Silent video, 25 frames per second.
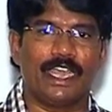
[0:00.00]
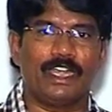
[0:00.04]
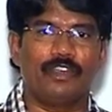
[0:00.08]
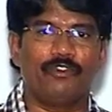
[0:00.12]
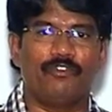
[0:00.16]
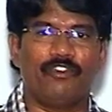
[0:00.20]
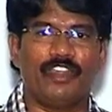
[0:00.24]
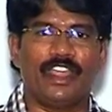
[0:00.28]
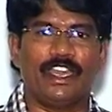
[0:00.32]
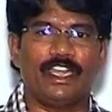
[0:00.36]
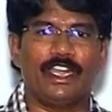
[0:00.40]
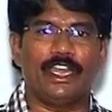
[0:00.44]

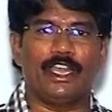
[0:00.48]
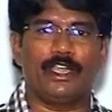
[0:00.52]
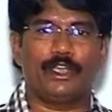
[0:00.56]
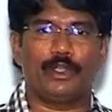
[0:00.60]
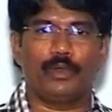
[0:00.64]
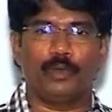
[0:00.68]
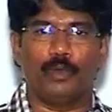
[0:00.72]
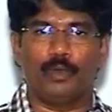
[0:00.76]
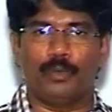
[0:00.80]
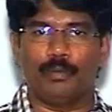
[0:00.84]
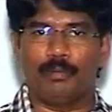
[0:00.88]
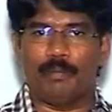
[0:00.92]
then we
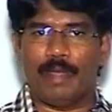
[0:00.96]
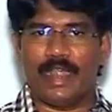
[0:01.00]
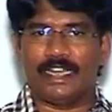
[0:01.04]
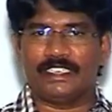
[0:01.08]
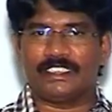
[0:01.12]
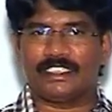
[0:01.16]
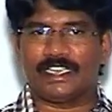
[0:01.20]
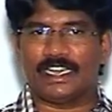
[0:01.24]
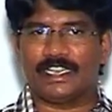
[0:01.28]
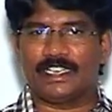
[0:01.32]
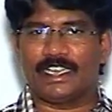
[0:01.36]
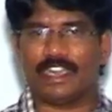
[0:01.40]
need to
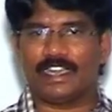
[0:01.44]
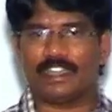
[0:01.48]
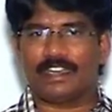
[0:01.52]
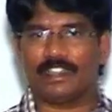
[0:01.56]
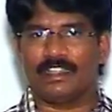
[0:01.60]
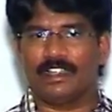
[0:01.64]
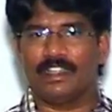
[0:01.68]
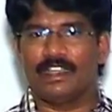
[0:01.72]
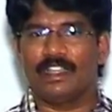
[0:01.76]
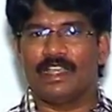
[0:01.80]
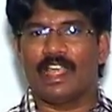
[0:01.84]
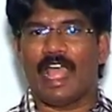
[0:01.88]
mention
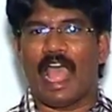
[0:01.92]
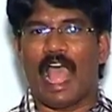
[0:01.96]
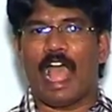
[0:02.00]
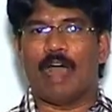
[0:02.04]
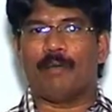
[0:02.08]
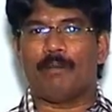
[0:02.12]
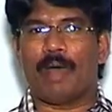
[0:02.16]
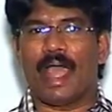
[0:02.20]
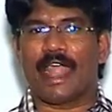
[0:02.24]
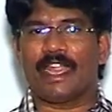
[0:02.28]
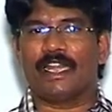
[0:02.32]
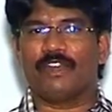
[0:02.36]
that
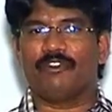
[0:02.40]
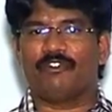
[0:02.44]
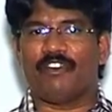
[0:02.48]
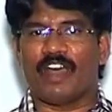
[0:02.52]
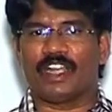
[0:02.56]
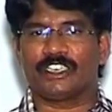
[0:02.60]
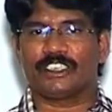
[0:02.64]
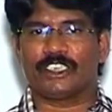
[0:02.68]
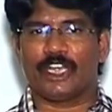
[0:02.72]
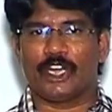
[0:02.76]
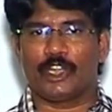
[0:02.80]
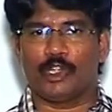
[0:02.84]

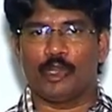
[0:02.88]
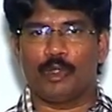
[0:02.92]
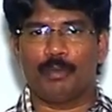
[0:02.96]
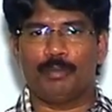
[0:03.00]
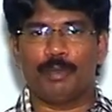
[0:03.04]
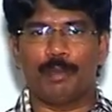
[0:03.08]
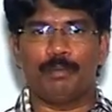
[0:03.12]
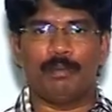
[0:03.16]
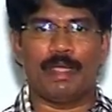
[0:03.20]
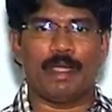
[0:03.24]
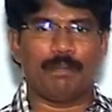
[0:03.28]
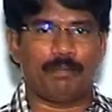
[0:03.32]
amine functional
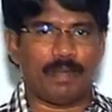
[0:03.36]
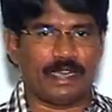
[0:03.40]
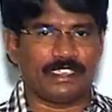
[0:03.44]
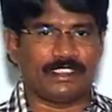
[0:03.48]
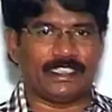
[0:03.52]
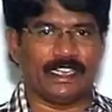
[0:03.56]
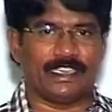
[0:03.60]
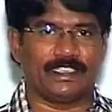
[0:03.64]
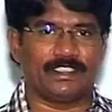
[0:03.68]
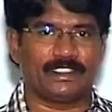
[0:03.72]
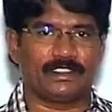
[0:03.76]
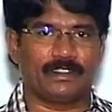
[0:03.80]
group may
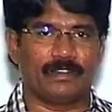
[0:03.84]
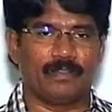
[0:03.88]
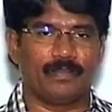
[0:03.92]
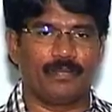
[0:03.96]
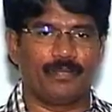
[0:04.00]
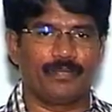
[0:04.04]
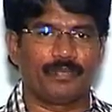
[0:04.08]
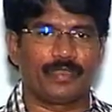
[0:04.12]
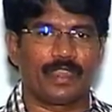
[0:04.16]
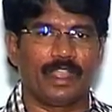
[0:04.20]
present.